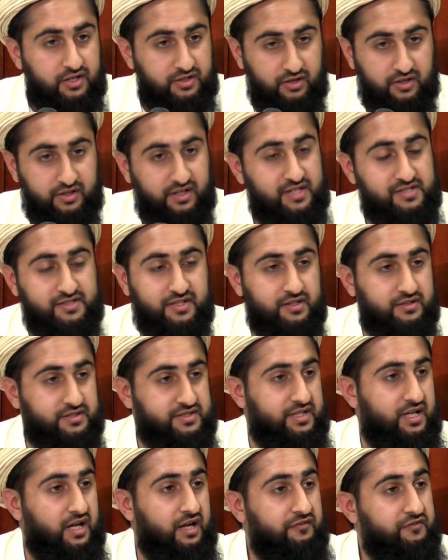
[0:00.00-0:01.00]
not necessarily
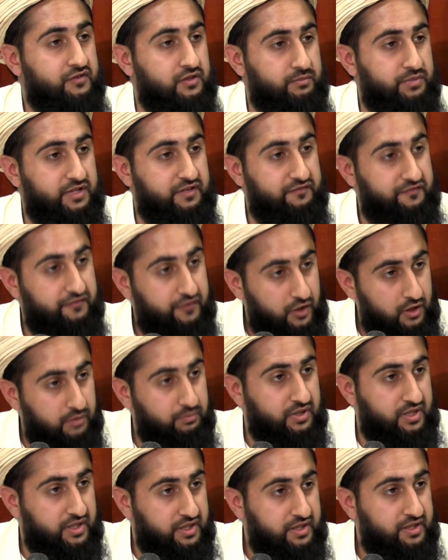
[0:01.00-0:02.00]
does it have to be
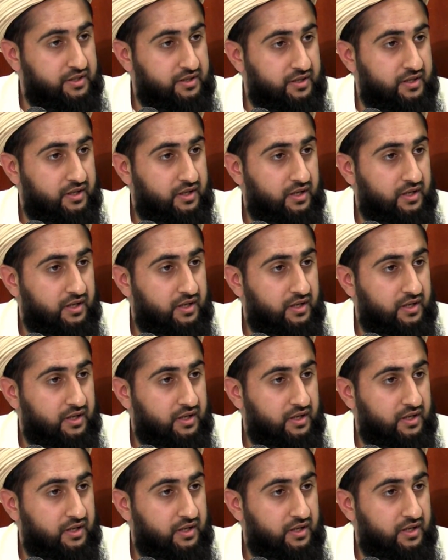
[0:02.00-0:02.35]
verbally.